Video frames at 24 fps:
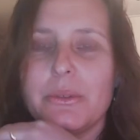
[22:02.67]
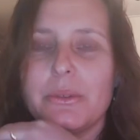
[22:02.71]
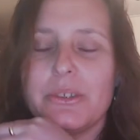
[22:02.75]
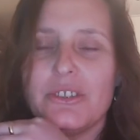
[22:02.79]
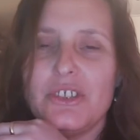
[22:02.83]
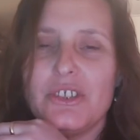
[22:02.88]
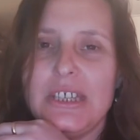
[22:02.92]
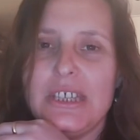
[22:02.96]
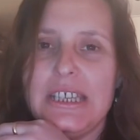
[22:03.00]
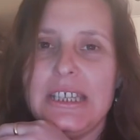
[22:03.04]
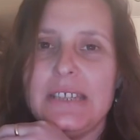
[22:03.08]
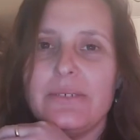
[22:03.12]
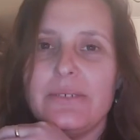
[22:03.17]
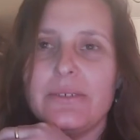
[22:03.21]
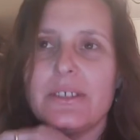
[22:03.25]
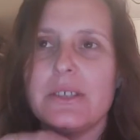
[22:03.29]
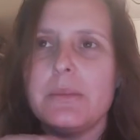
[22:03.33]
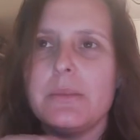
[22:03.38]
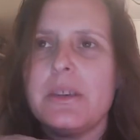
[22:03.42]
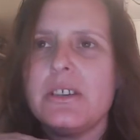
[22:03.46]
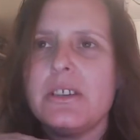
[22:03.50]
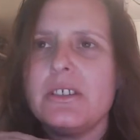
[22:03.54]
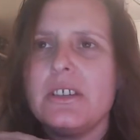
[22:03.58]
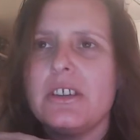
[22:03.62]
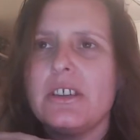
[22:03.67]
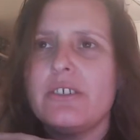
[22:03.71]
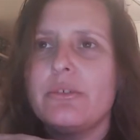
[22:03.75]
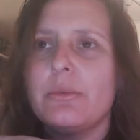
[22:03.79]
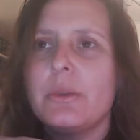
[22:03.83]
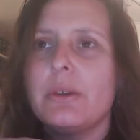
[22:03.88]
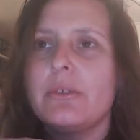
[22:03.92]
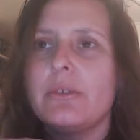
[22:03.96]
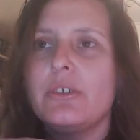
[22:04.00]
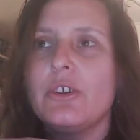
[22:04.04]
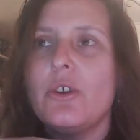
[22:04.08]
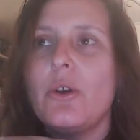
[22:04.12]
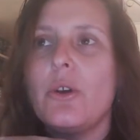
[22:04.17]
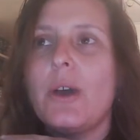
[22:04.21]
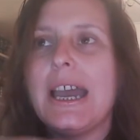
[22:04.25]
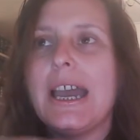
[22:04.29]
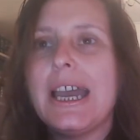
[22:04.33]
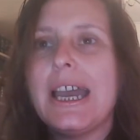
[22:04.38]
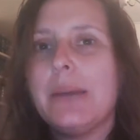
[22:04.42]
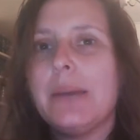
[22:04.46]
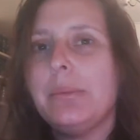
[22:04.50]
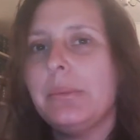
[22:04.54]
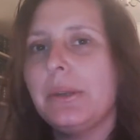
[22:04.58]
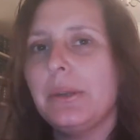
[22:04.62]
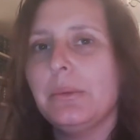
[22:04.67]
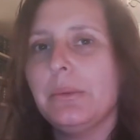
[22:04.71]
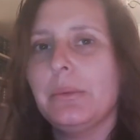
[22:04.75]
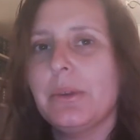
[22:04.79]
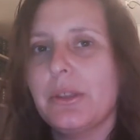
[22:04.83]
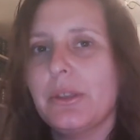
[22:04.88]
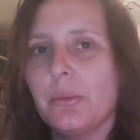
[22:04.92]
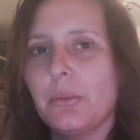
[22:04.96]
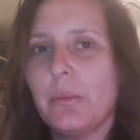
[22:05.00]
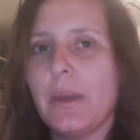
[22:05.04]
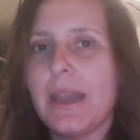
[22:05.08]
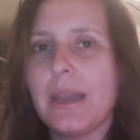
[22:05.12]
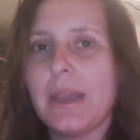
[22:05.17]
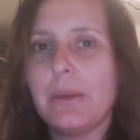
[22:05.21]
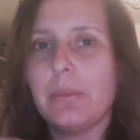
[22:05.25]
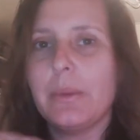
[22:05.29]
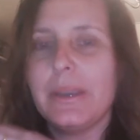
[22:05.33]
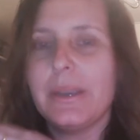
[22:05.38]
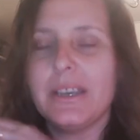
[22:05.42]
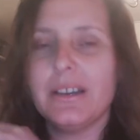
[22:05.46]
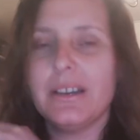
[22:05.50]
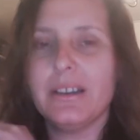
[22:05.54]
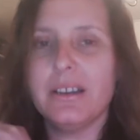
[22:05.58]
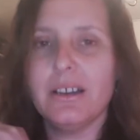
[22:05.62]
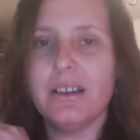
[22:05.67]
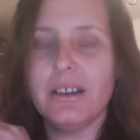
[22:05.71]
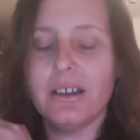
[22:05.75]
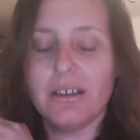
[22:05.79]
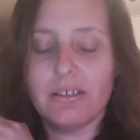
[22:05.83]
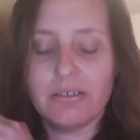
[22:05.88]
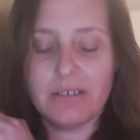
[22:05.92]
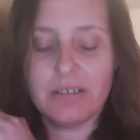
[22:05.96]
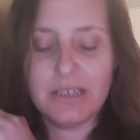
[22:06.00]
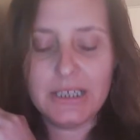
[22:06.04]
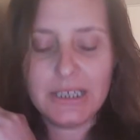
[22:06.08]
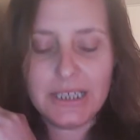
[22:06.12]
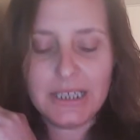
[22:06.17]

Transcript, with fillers: achieve, especially if we're not happy with where we are.